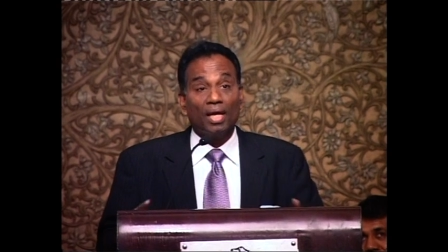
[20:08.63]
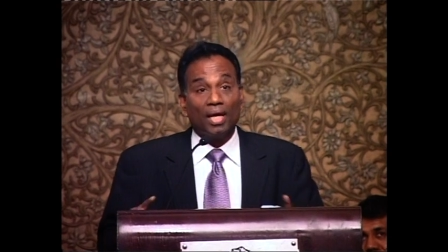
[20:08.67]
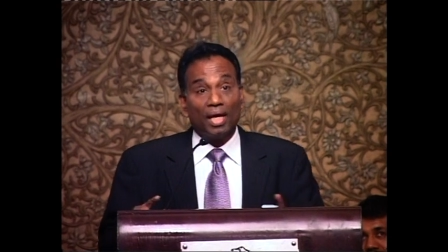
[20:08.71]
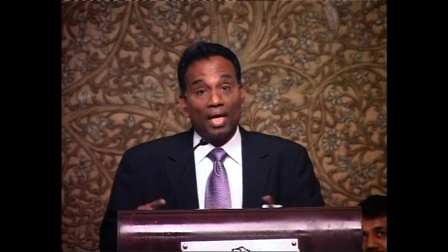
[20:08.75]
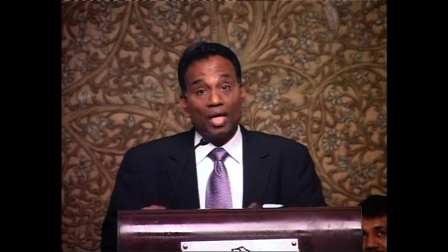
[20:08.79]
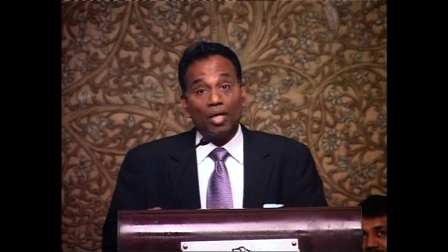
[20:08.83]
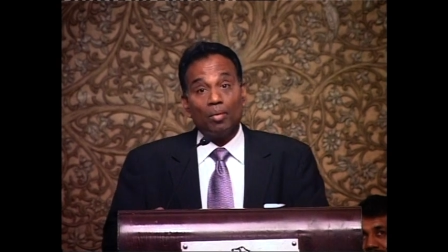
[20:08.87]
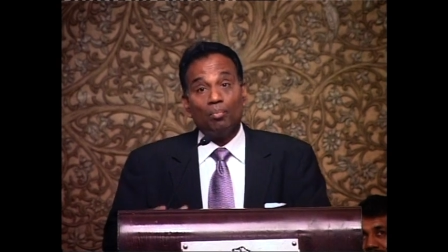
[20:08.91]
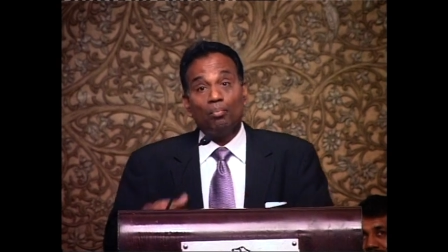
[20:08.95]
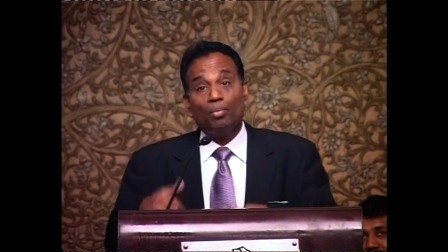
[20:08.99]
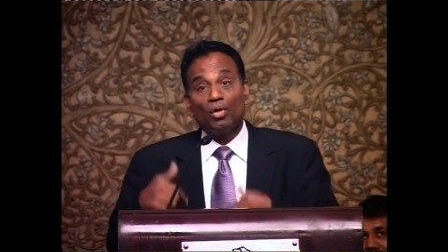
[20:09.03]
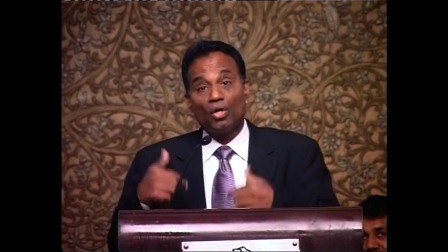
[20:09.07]

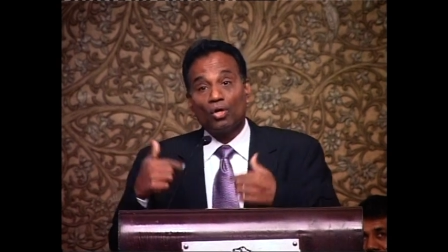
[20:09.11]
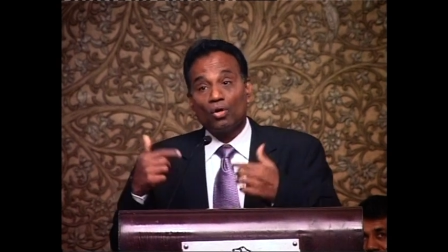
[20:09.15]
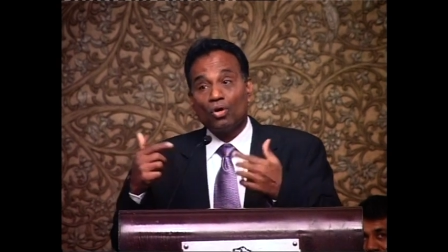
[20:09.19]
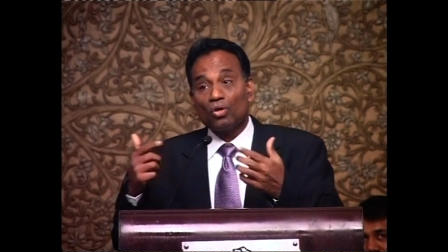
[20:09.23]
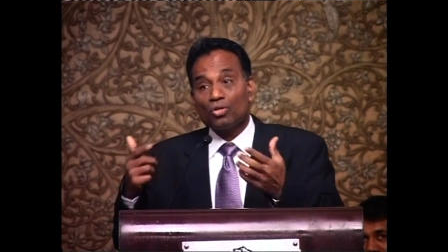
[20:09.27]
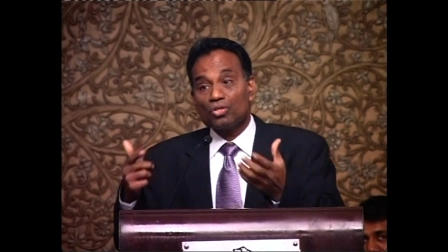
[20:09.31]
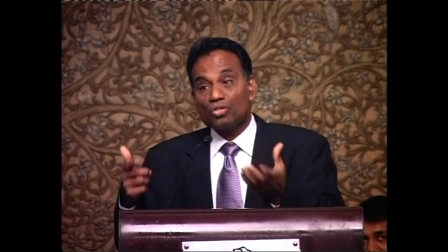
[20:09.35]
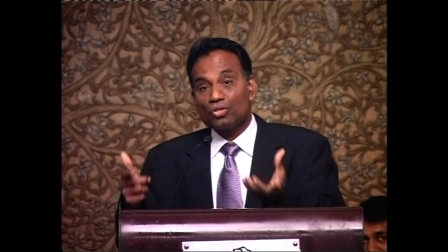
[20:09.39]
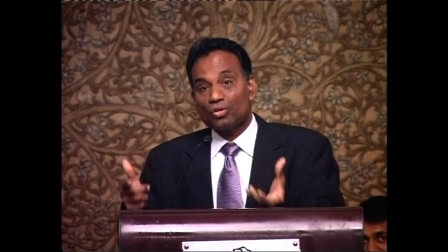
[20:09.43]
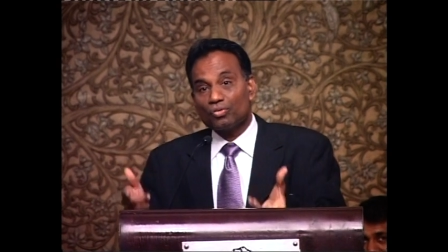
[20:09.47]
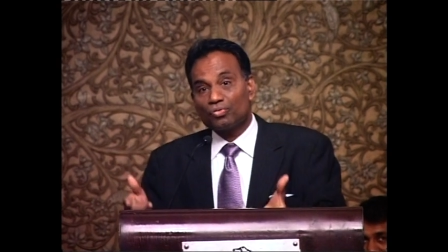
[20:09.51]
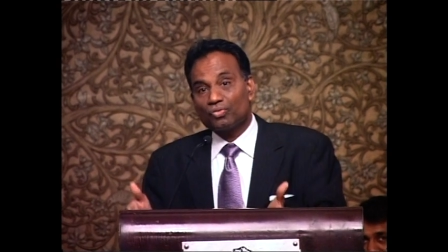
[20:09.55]
And
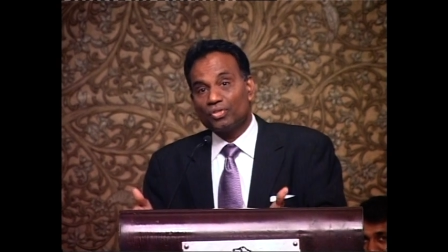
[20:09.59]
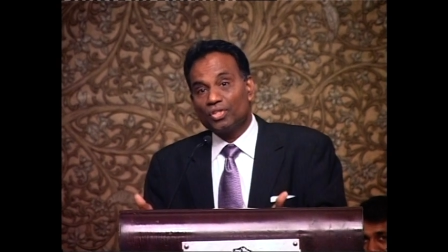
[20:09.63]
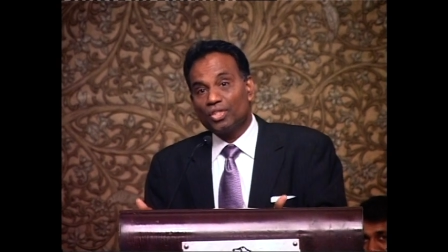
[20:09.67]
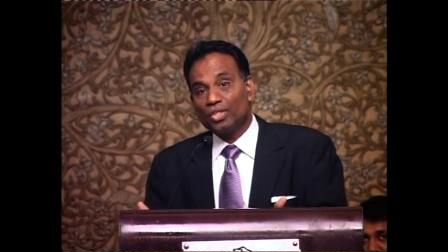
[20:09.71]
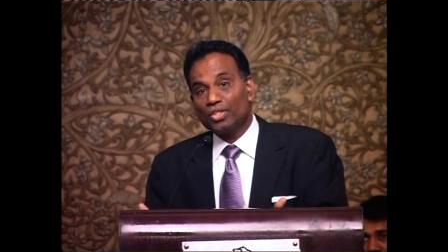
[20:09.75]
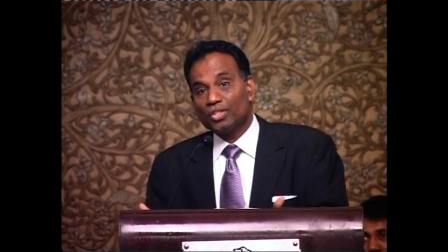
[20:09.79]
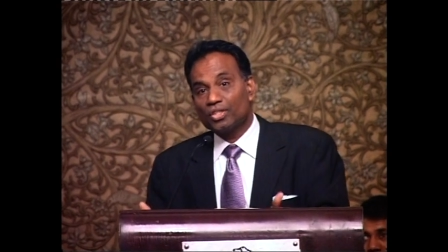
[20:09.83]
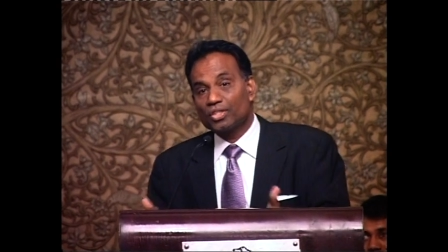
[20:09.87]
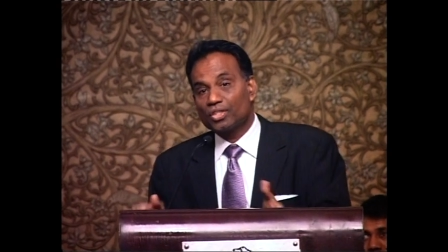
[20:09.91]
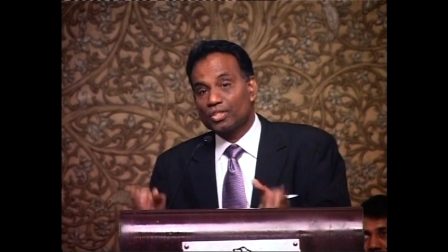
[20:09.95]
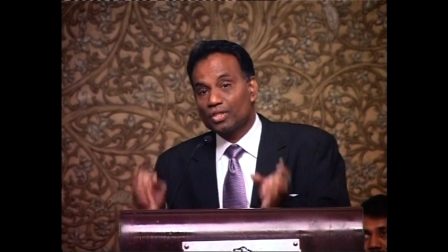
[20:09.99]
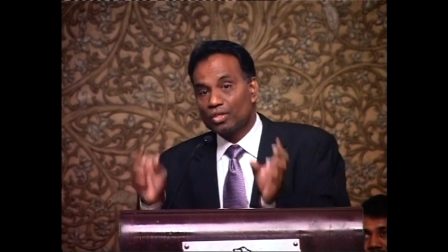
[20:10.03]
because of
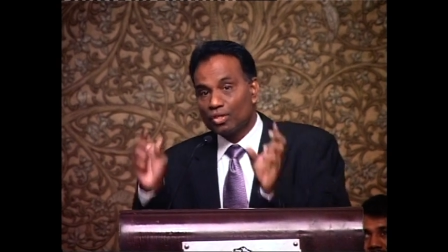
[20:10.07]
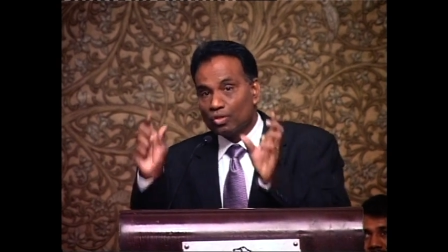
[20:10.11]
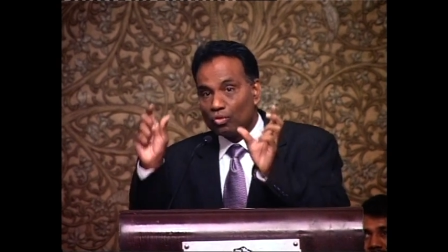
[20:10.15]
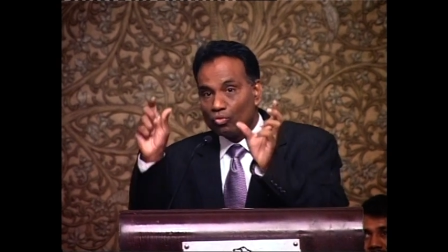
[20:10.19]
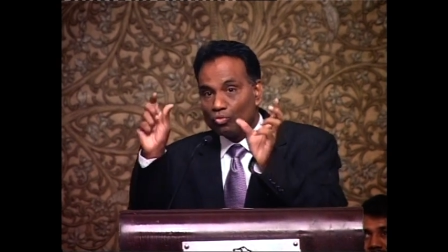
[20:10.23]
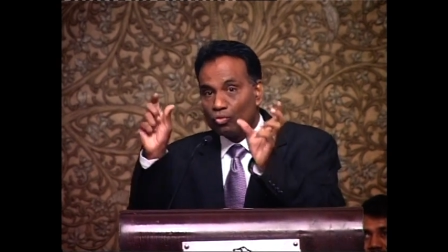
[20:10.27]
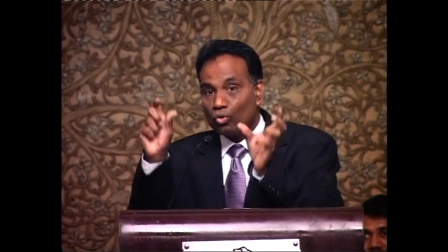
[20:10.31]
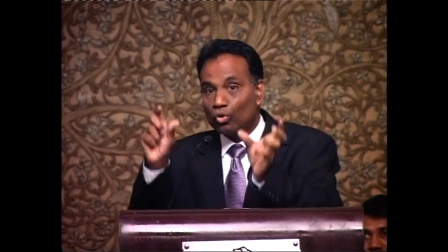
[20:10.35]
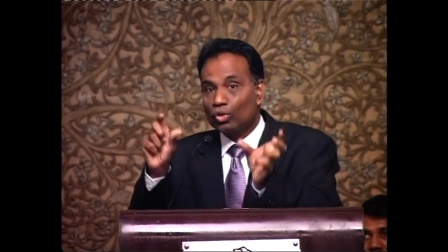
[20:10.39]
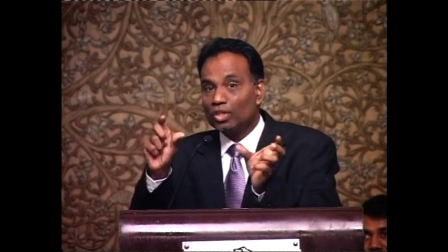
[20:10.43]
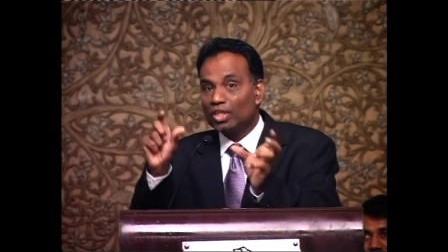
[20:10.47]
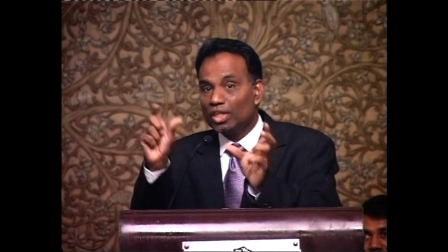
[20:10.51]
this
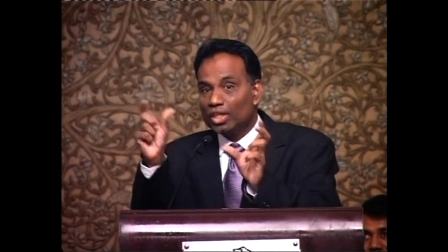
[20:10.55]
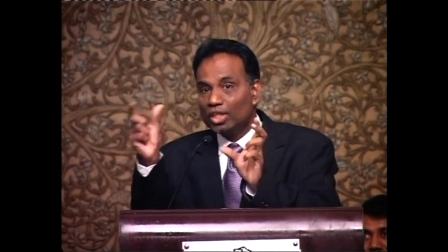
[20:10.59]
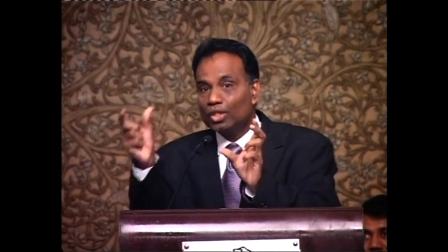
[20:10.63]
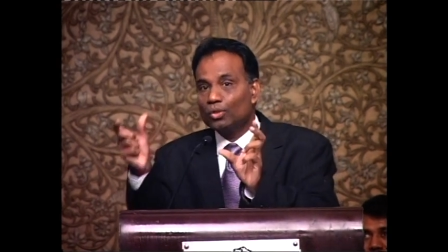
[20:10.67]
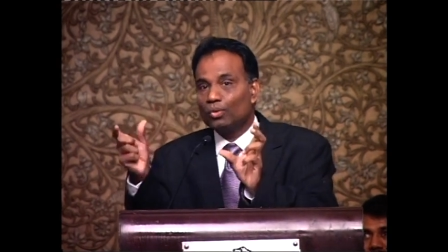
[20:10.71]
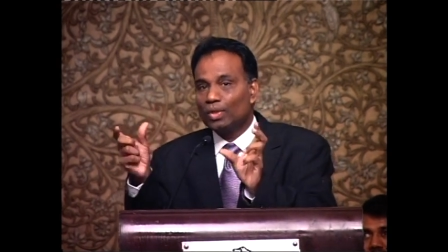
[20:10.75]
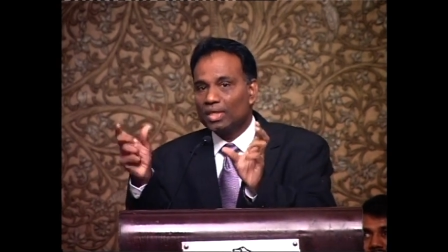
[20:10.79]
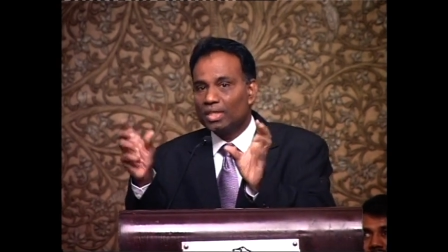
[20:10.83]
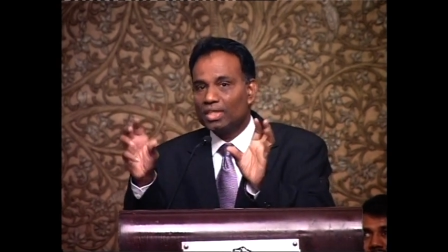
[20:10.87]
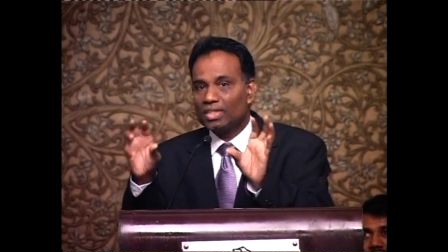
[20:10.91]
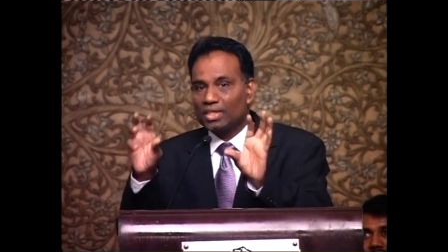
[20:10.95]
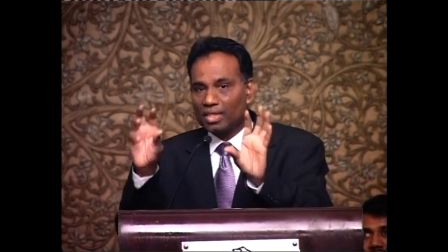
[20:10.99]

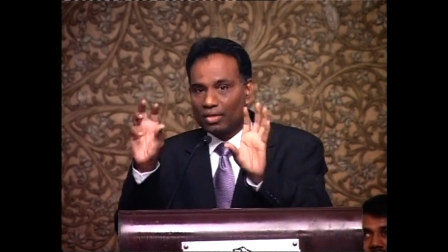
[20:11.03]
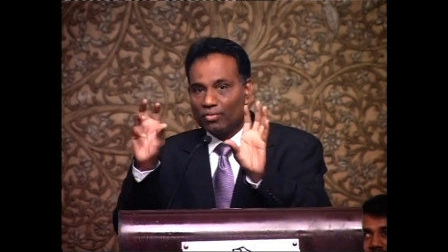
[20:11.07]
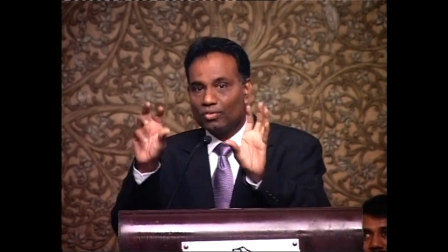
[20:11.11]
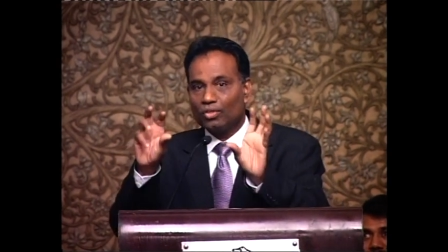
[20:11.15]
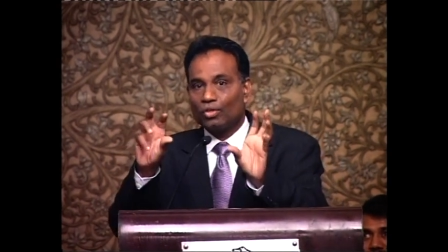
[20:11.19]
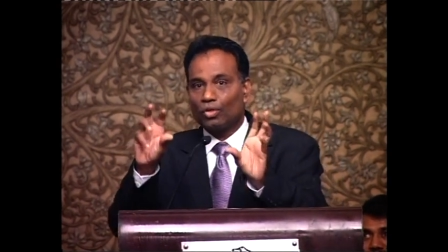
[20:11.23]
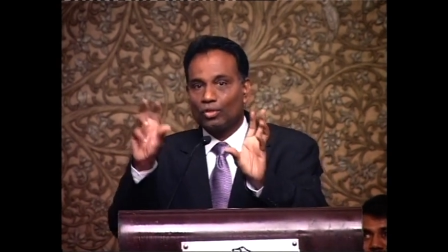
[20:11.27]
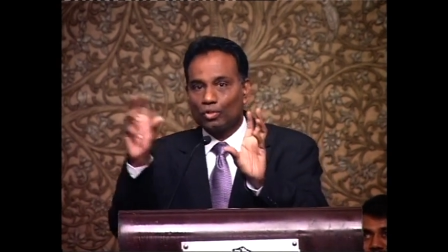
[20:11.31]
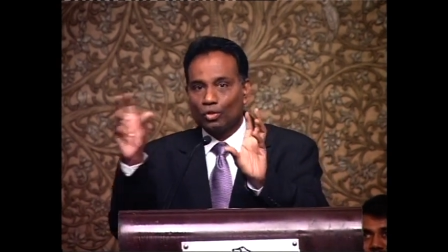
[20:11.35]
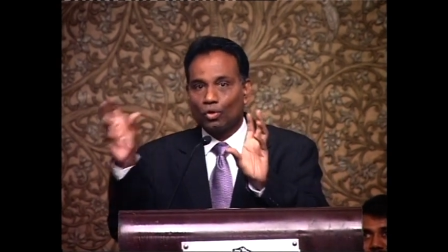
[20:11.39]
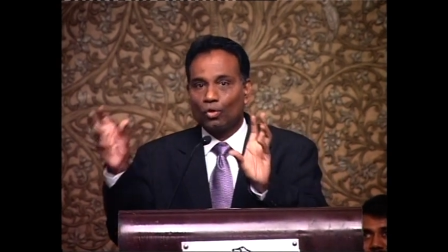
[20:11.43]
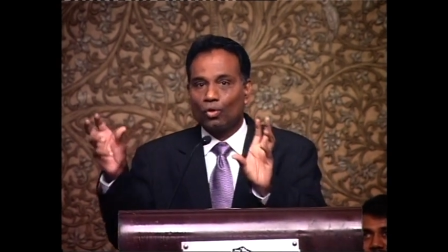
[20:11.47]

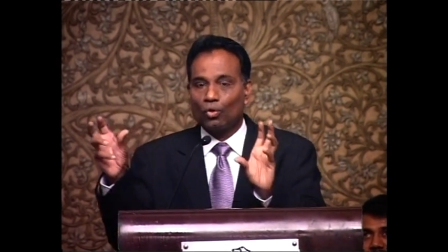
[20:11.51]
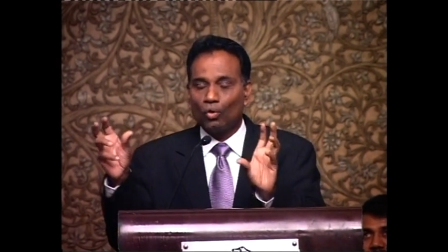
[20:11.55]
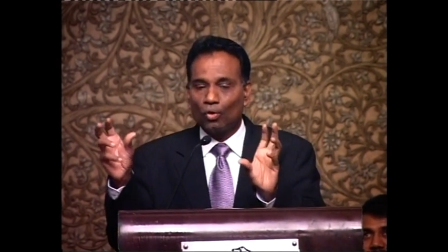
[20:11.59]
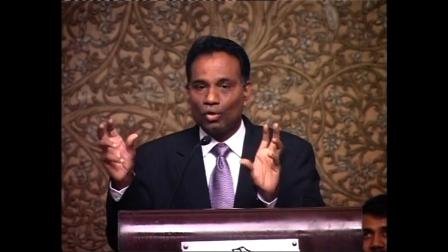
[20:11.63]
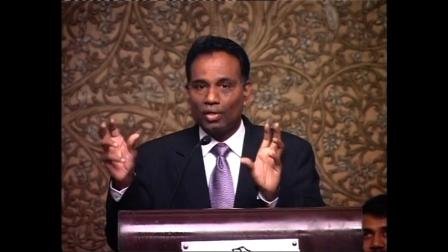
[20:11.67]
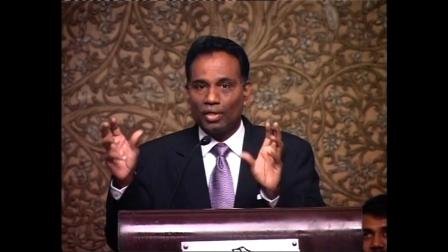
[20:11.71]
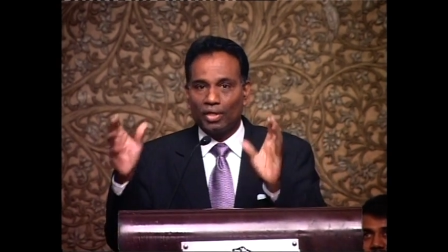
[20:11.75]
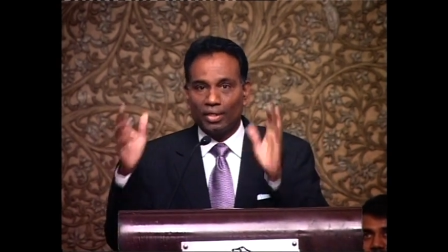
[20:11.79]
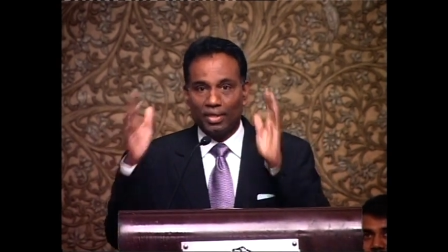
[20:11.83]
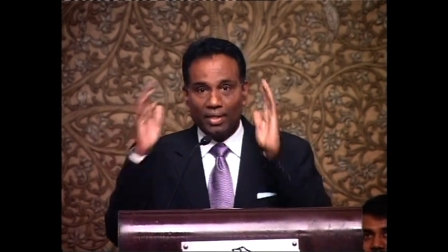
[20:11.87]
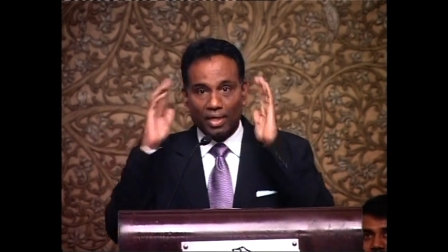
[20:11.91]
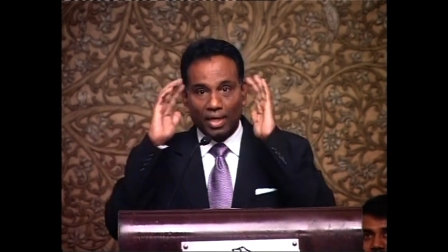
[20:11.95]
1427 or the
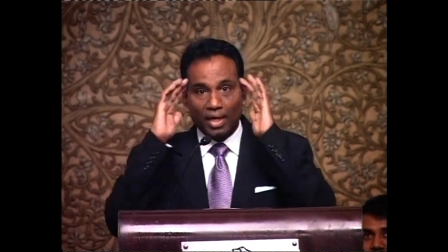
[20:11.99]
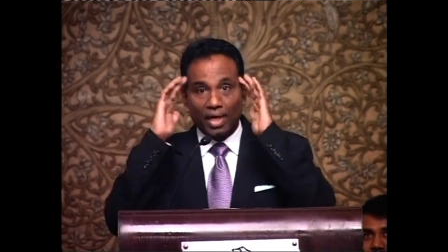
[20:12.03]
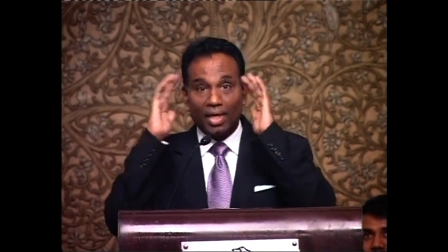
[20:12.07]
colon,